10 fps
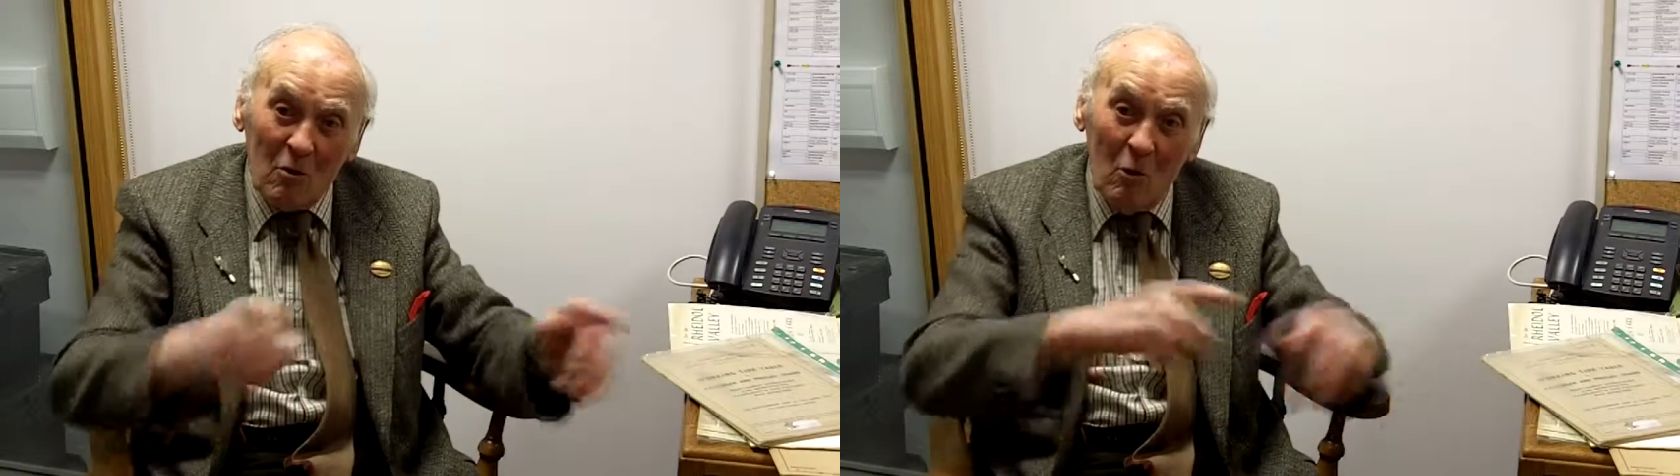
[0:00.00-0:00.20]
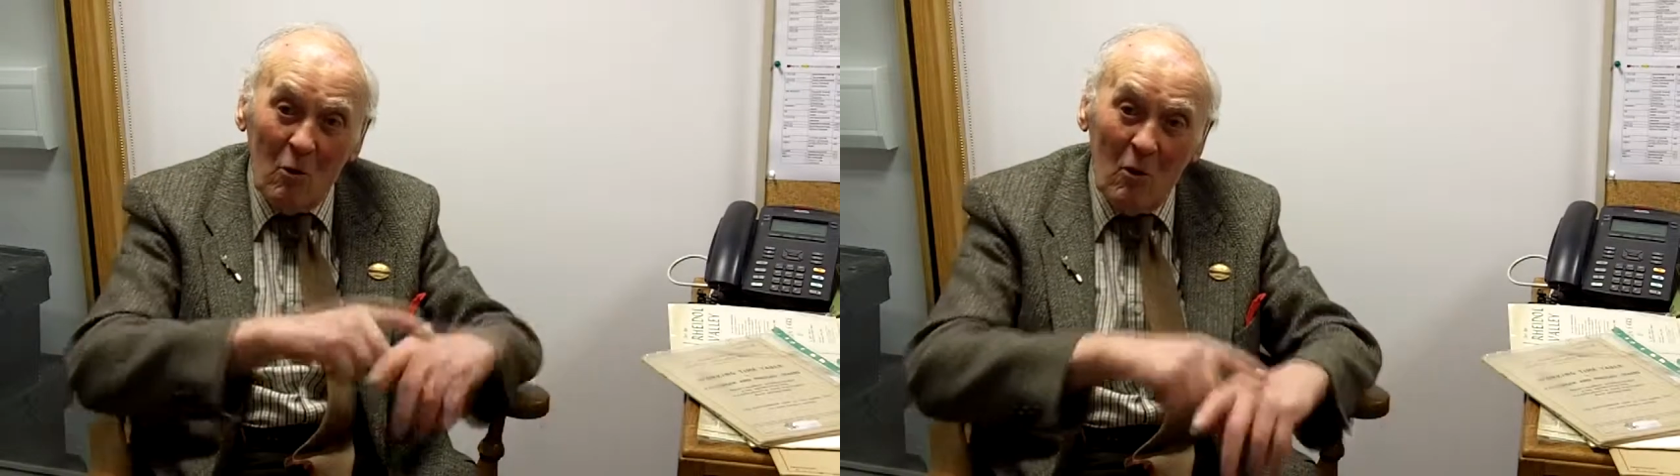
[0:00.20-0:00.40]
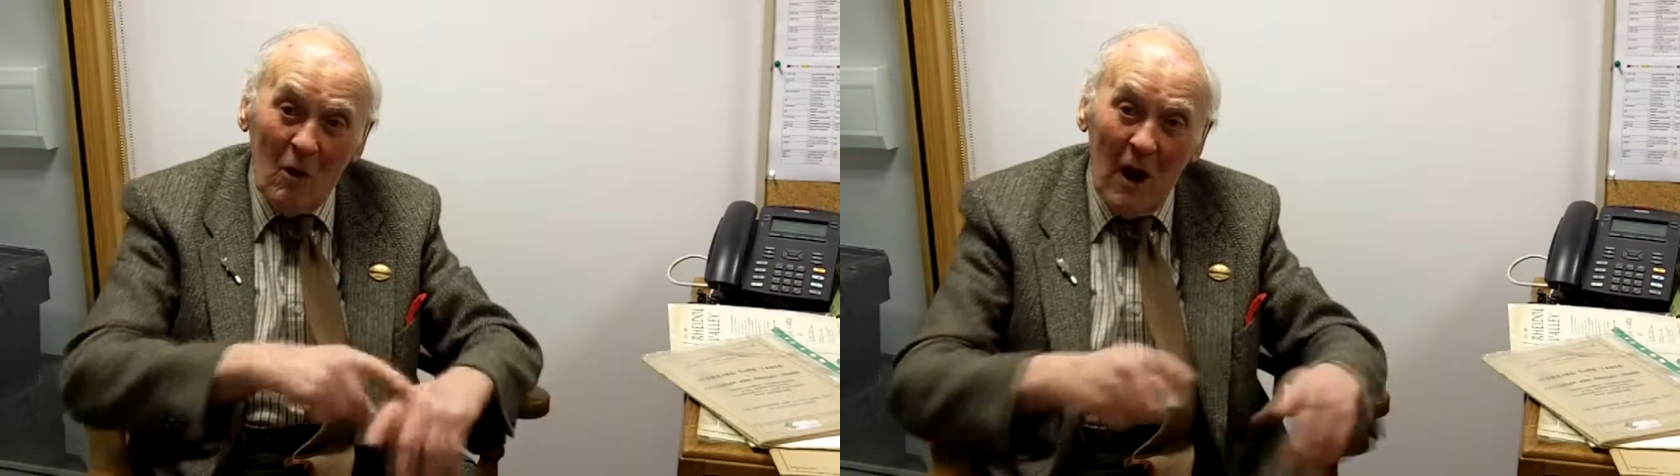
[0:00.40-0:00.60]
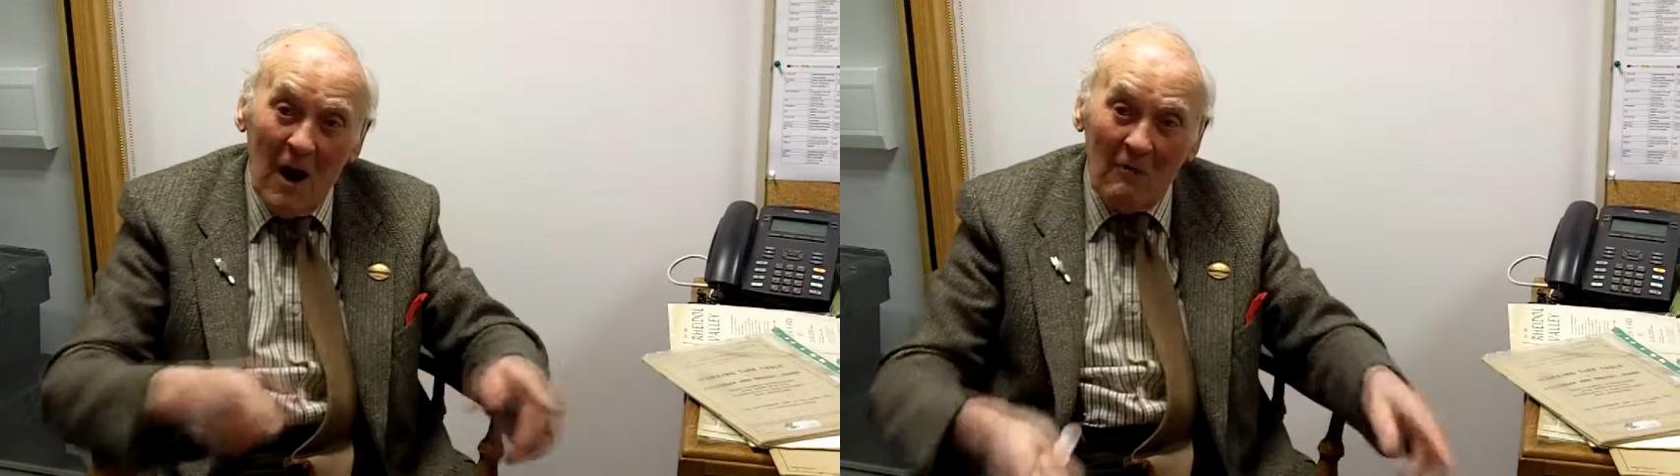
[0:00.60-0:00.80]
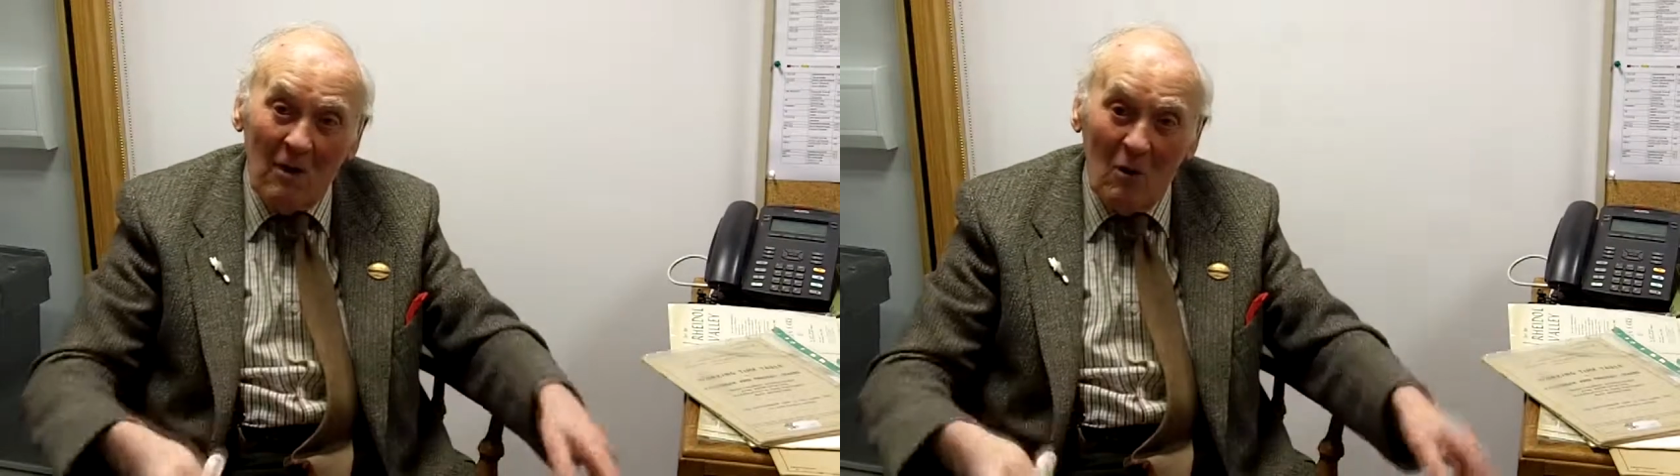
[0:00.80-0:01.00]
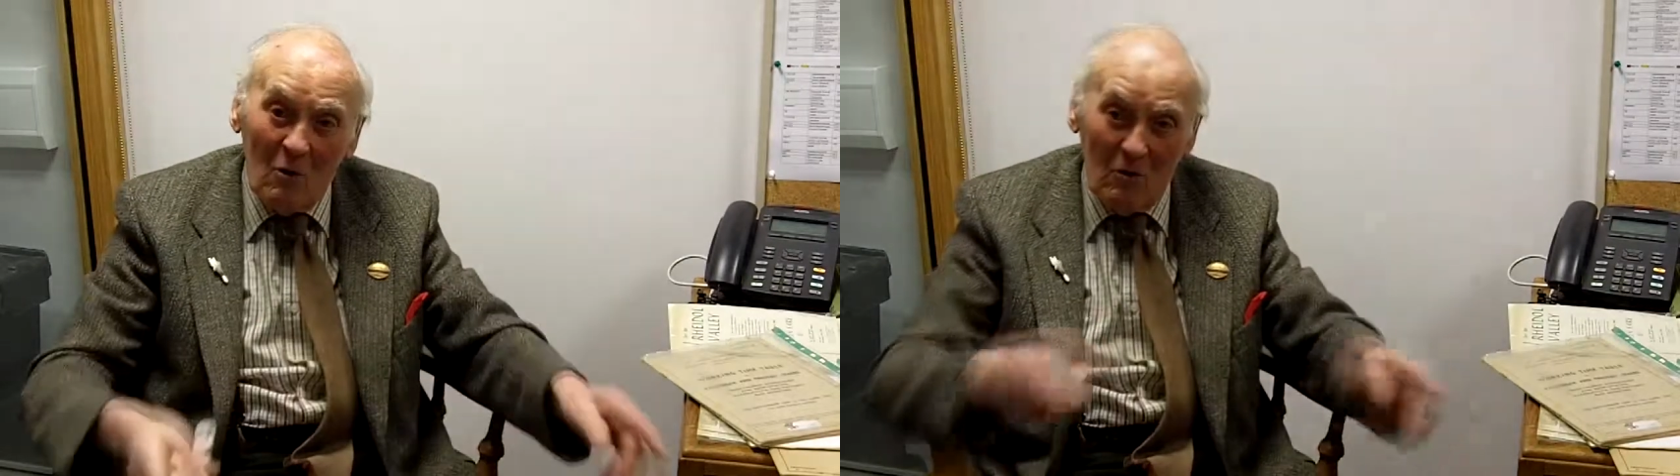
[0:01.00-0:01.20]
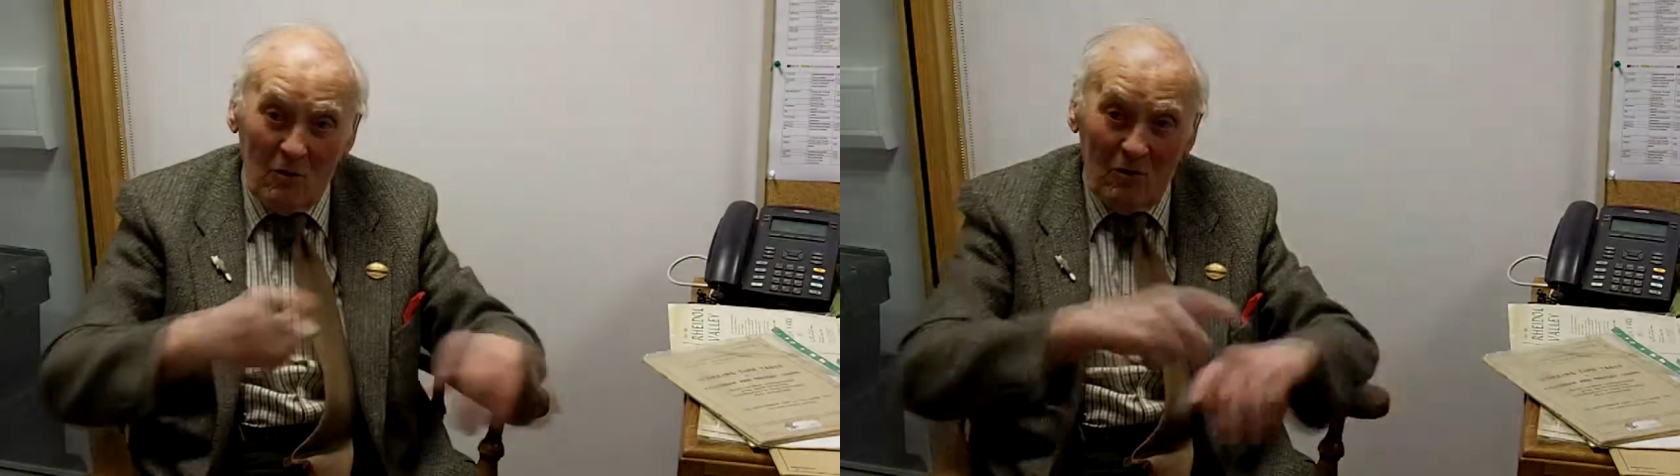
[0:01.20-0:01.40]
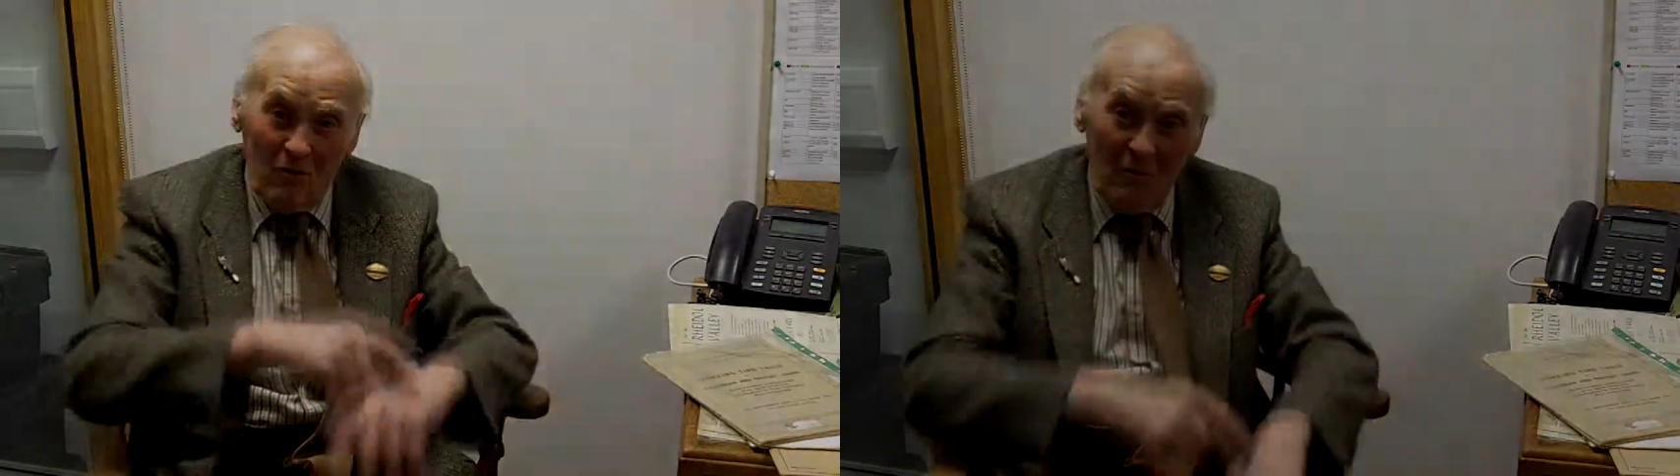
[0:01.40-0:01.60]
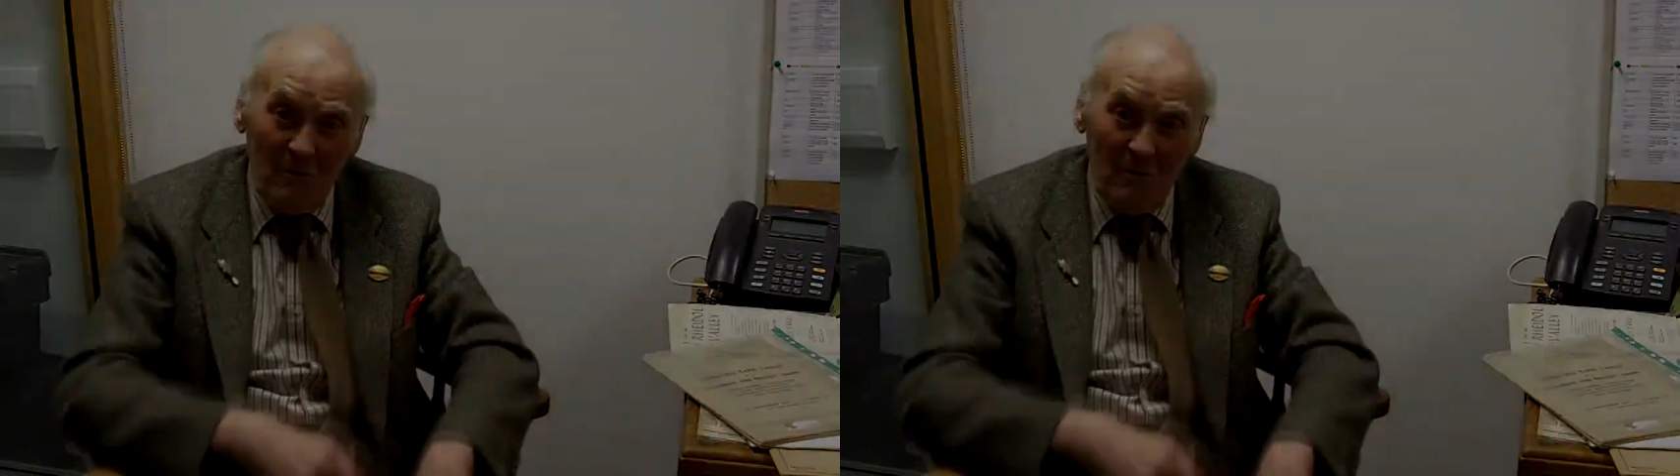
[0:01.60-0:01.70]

two heavy loads.